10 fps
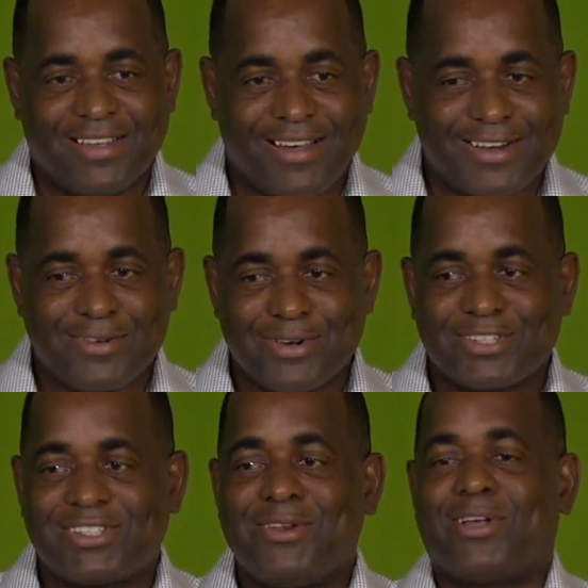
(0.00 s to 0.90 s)
and you will
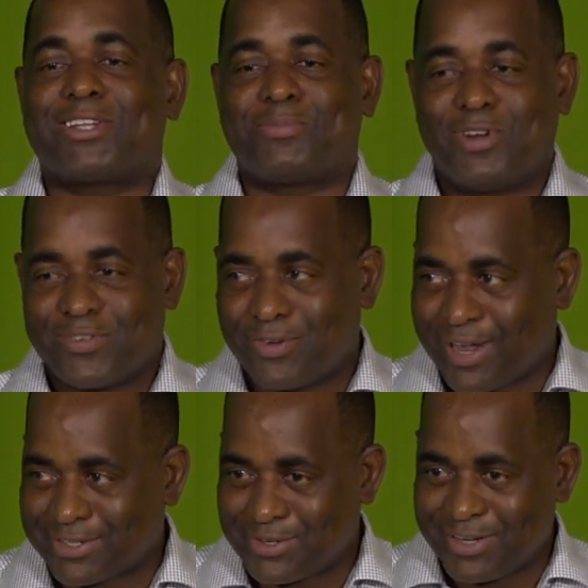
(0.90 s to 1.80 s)
still look as beautiful
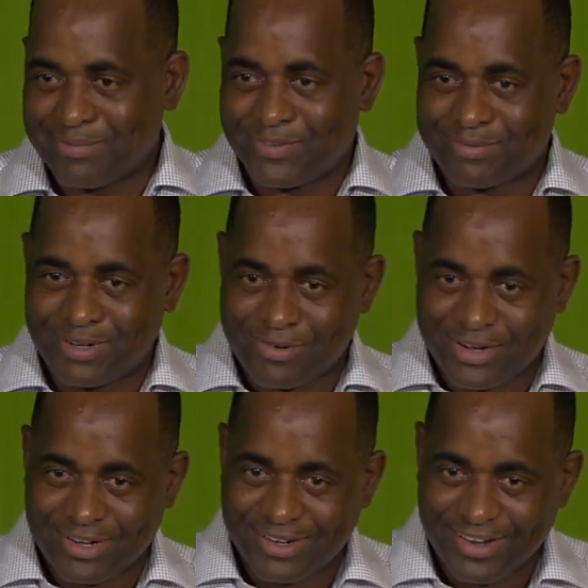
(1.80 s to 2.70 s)
as you did before
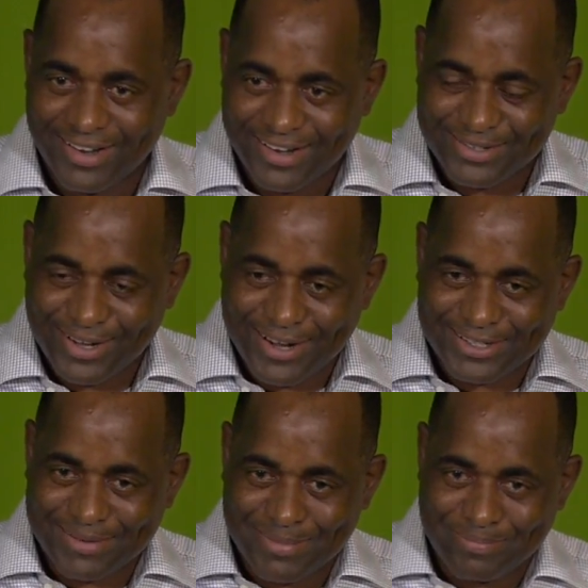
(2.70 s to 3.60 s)
Maria. So let
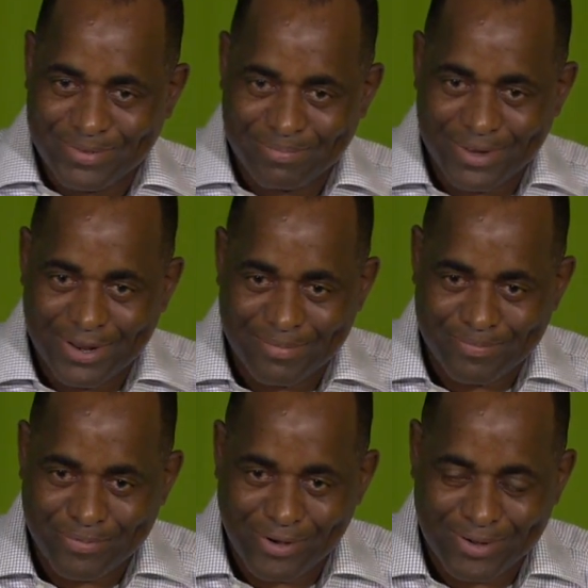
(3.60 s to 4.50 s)
us not be
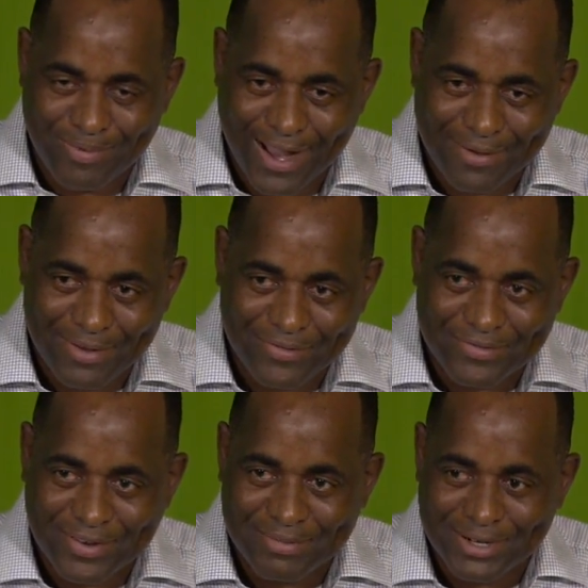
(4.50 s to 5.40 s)
preoccupied
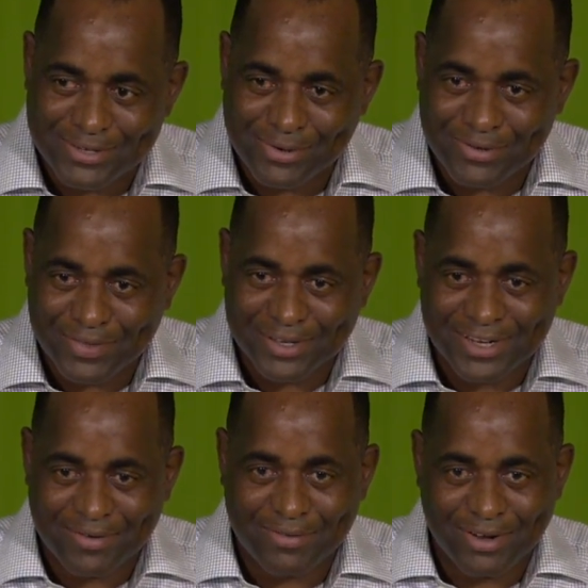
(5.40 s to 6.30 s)
with the material things
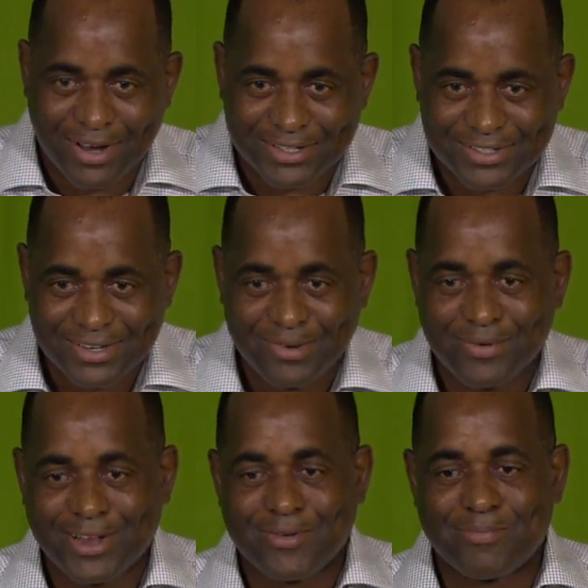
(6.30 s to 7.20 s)
that we've lost.
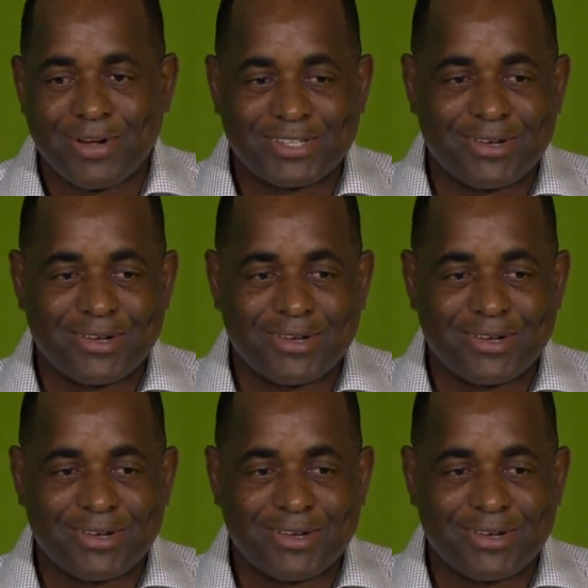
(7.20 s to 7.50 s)
You can replace